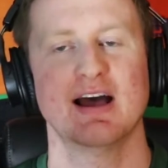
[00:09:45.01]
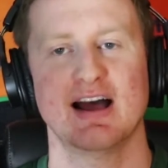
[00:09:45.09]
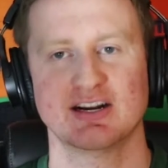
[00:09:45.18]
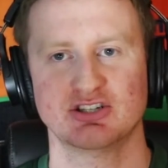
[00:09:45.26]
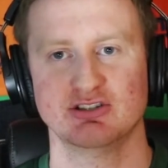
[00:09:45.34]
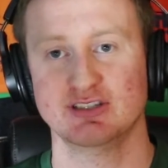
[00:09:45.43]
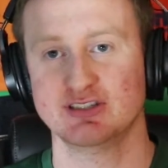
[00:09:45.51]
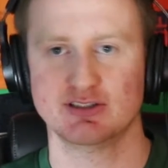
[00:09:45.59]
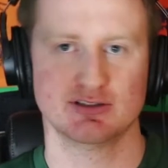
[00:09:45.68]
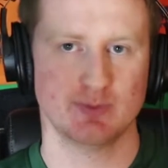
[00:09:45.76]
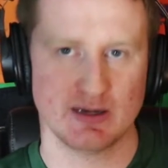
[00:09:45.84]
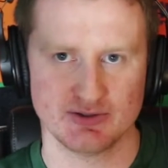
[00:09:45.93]
Actually, it's
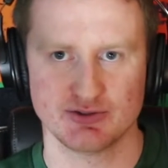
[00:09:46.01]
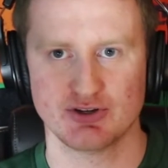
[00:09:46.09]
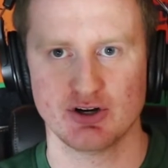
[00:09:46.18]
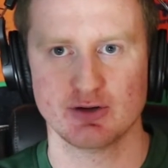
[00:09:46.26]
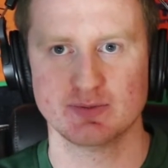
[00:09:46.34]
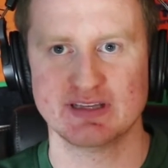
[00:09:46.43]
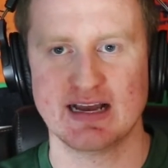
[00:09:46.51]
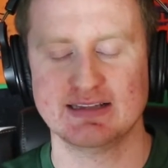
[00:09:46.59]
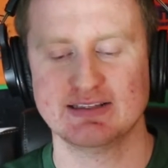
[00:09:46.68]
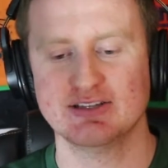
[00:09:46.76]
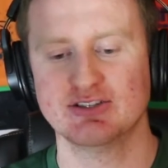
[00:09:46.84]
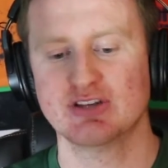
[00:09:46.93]
a special
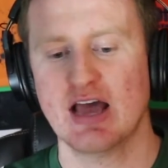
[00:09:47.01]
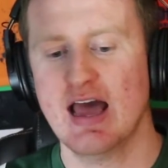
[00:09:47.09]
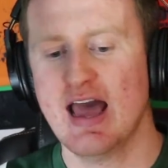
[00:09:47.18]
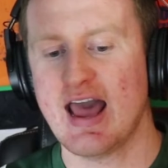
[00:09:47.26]
circumstances.